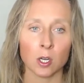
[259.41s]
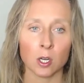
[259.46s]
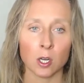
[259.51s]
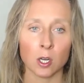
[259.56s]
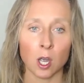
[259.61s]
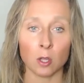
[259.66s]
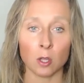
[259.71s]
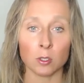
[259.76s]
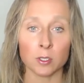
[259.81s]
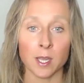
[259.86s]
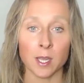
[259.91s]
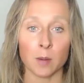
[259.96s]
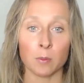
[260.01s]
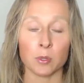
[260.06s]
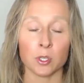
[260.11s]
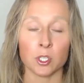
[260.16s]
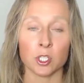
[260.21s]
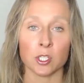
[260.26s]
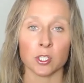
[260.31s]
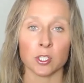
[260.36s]
cold
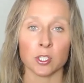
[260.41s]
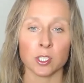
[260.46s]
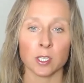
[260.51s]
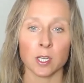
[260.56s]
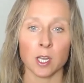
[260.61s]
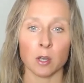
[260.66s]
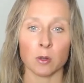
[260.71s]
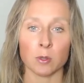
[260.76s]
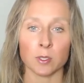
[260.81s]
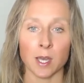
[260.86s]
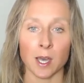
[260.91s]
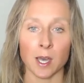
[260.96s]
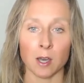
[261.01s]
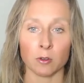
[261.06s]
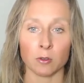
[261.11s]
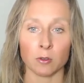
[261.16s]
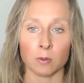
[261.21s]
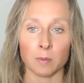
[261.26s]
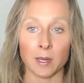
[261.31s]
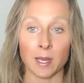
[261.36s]
temperatures slow
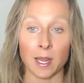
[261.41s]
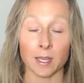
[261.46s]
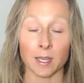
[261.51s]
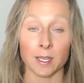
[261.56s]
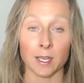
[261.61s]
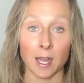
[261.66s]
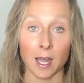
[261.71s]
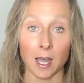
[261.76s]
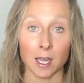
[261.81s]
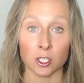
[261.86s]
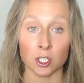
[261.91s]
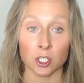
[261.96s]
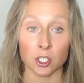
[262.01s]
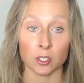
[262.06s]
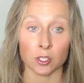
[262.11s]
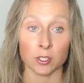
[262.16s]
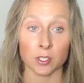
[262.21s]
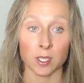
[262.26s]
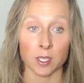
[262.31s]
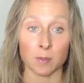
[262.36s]
down molecular
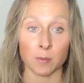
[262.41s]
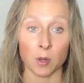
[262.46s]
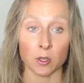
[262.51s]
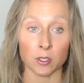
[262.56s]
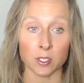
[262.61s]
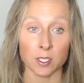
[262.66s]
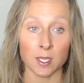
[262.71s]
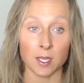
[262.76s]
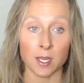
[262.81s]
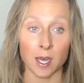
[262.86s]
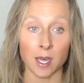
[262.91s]
actions in the body,